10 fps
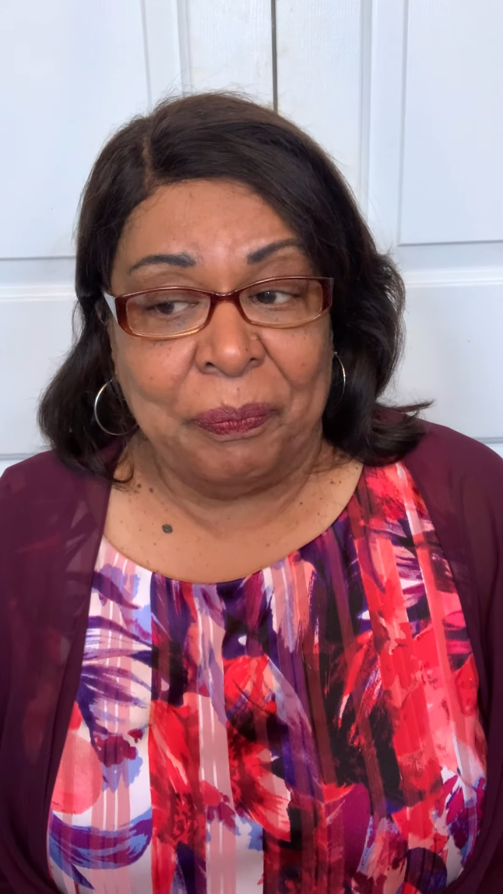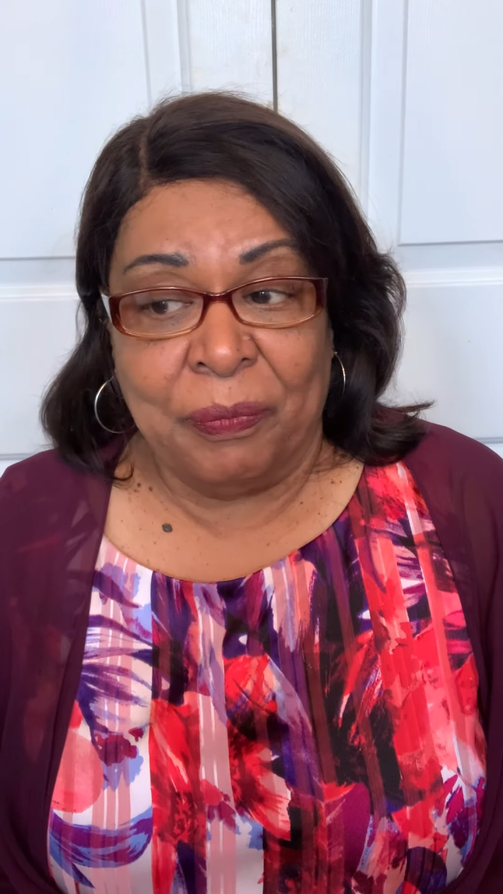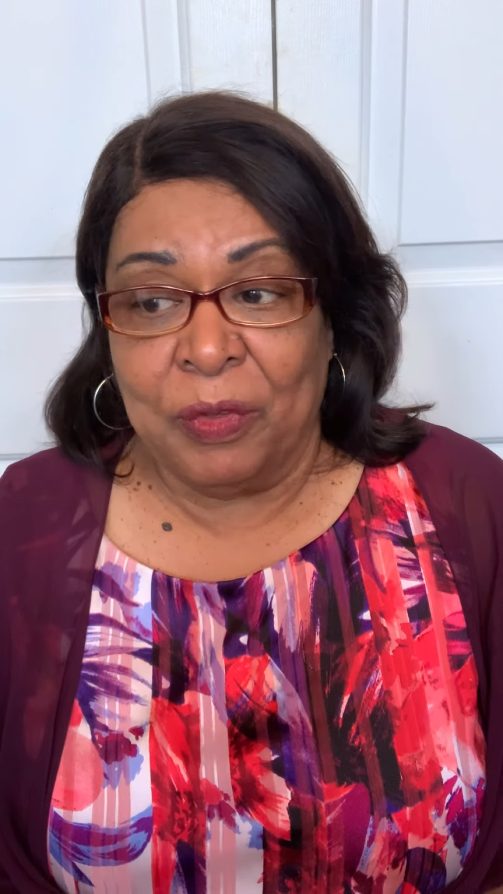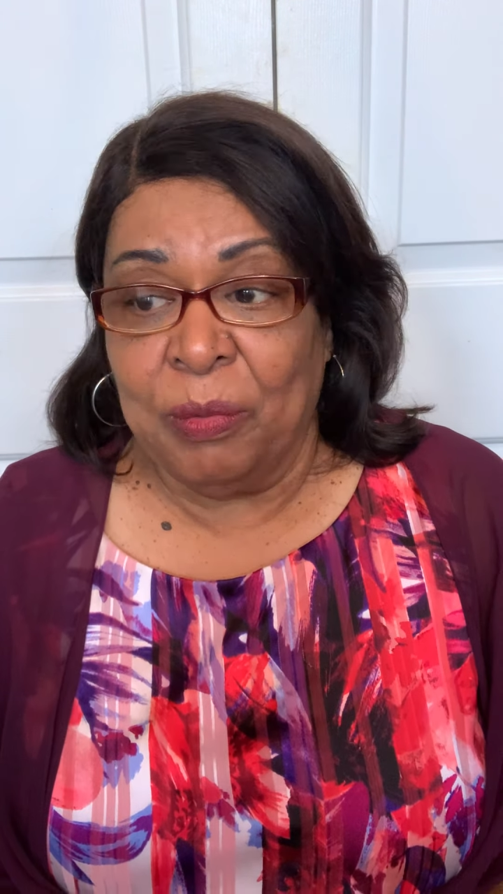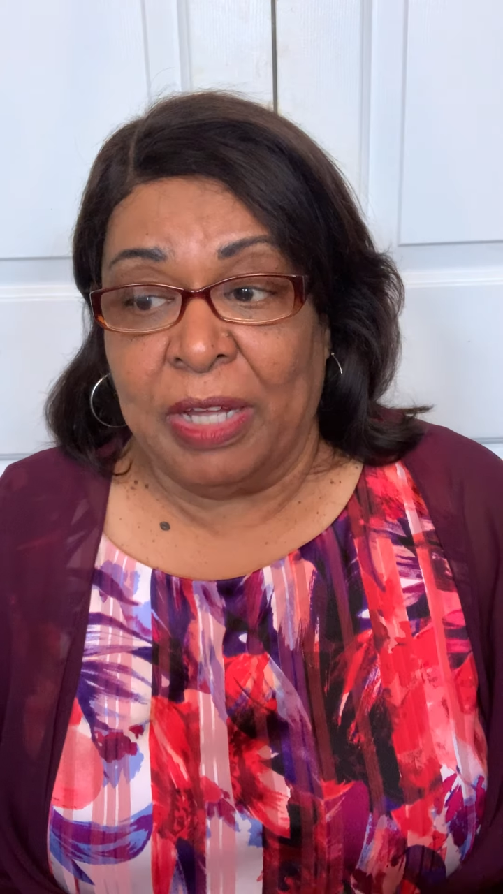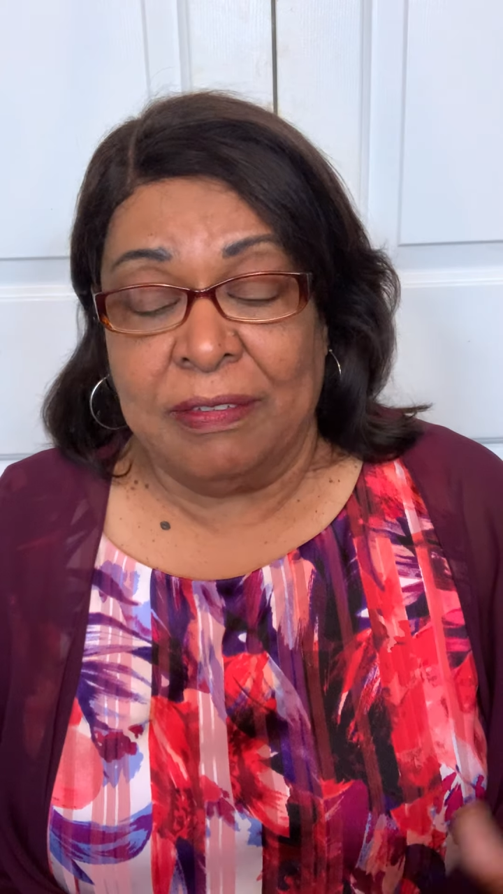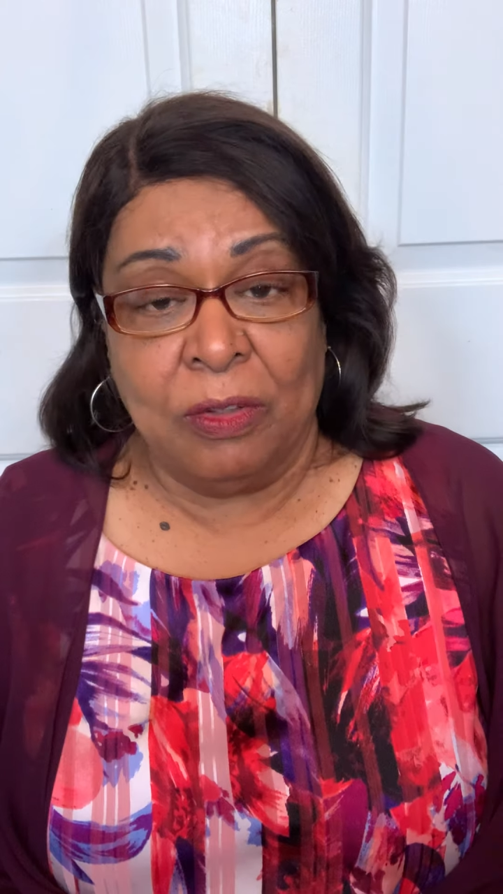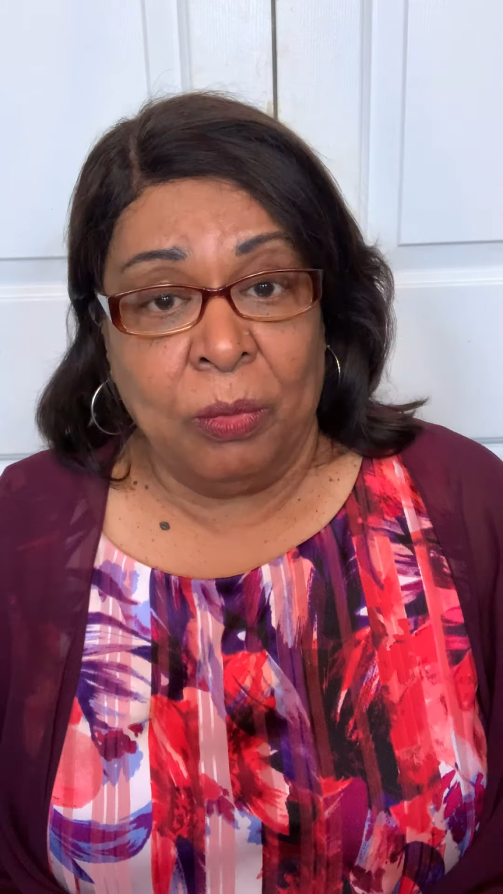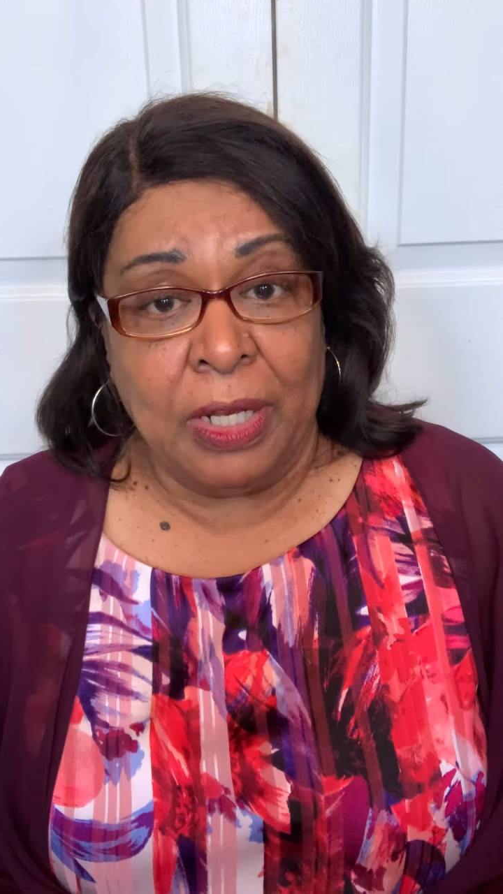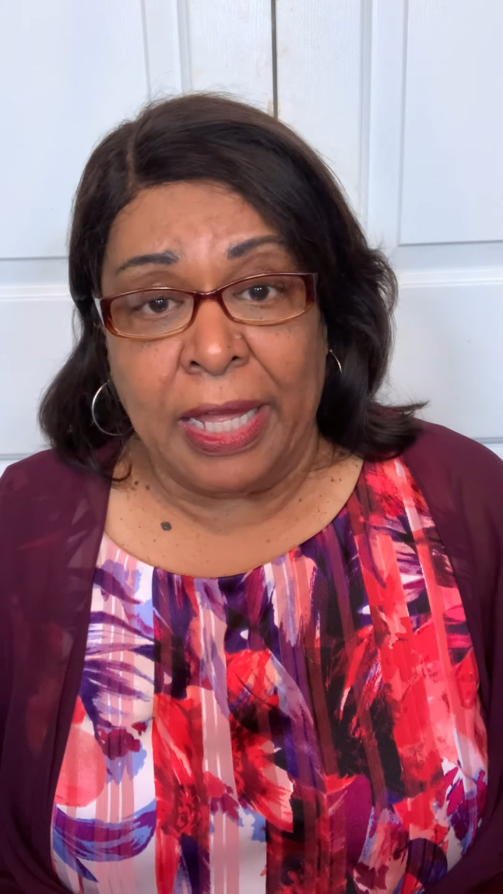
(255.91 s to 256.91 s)
You might say,
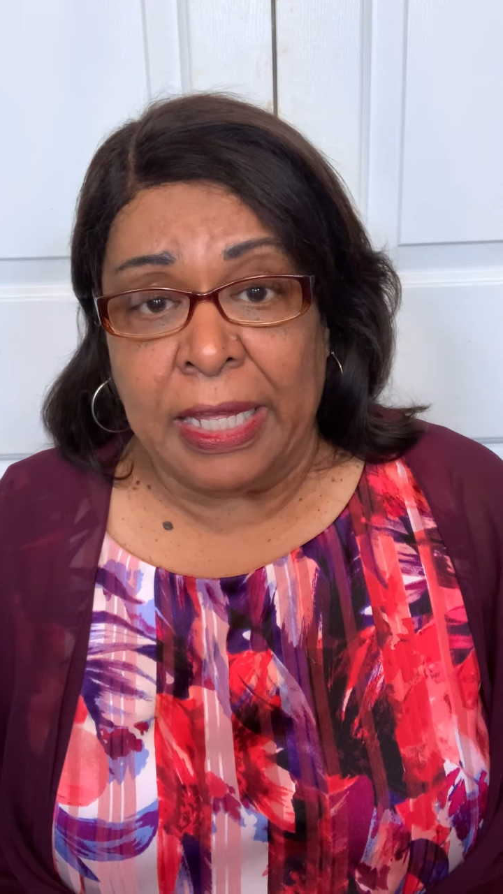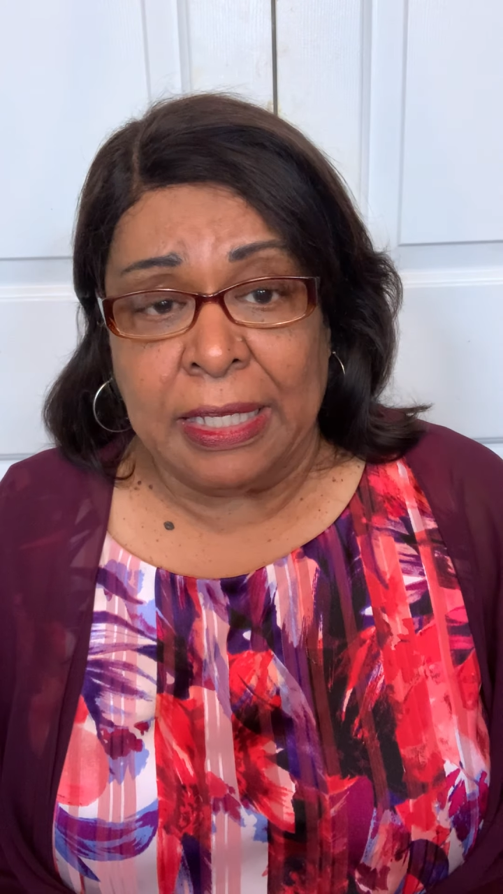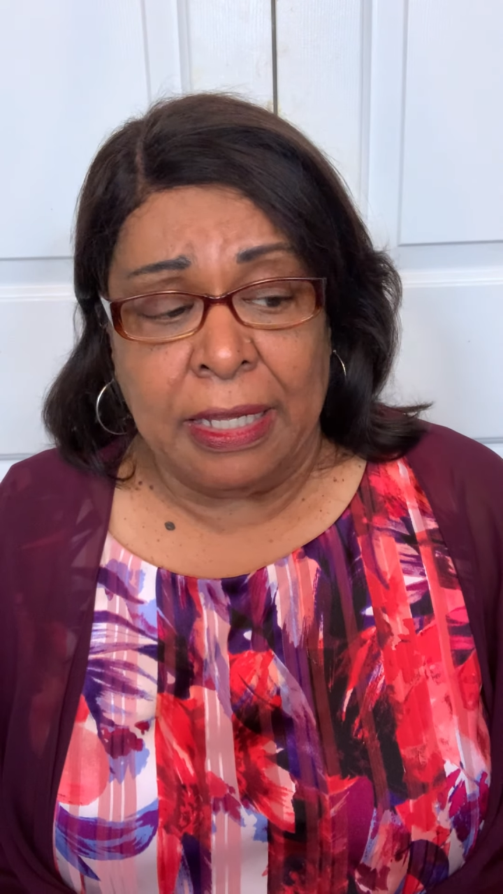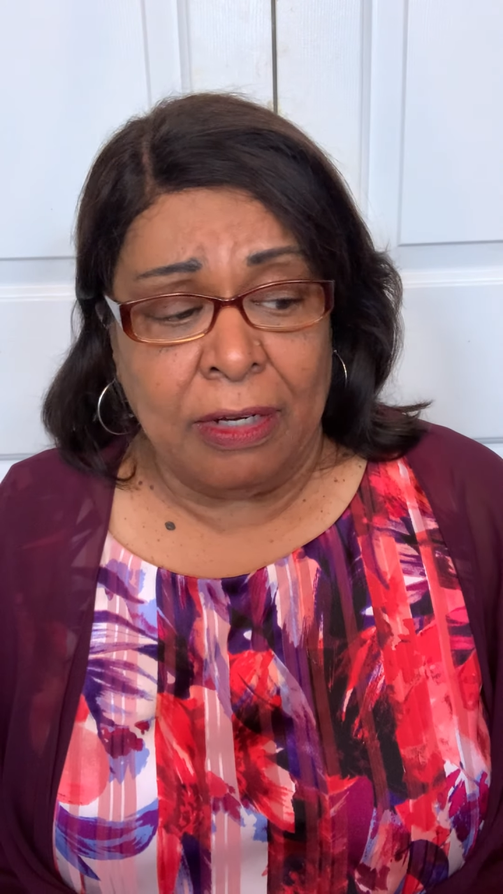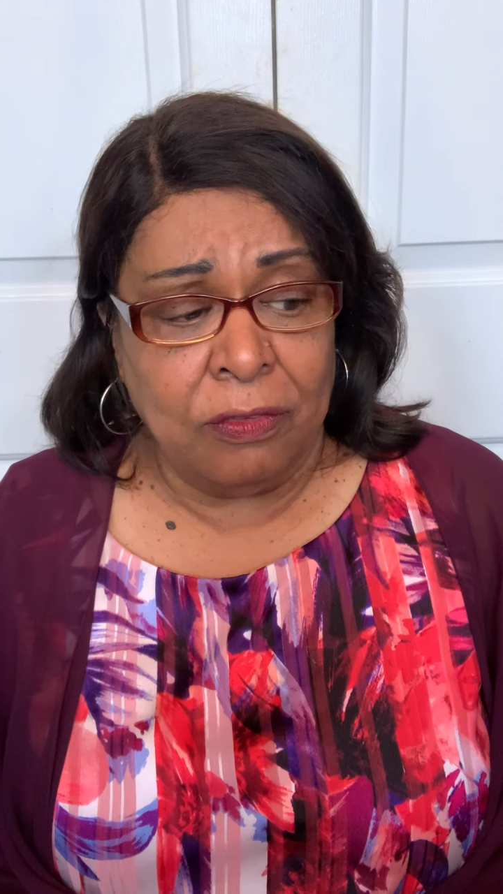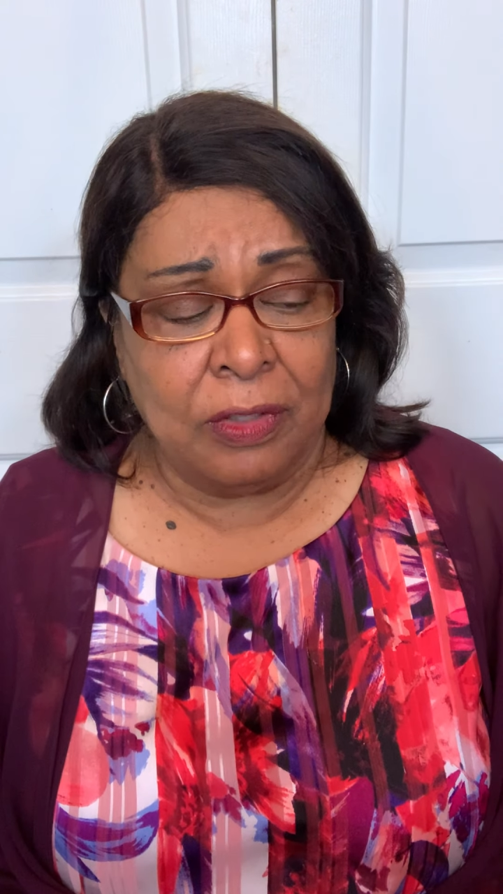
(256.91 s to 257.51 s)
well, I had cancer.